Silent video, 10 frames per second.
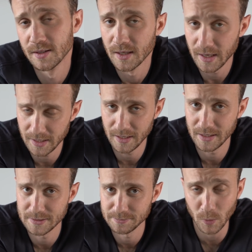
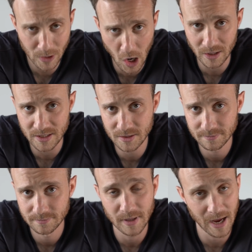But regardless,
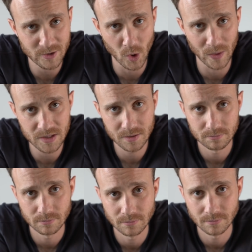as always,
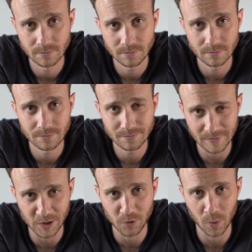
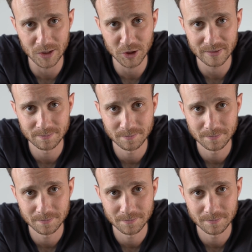thanks for watching.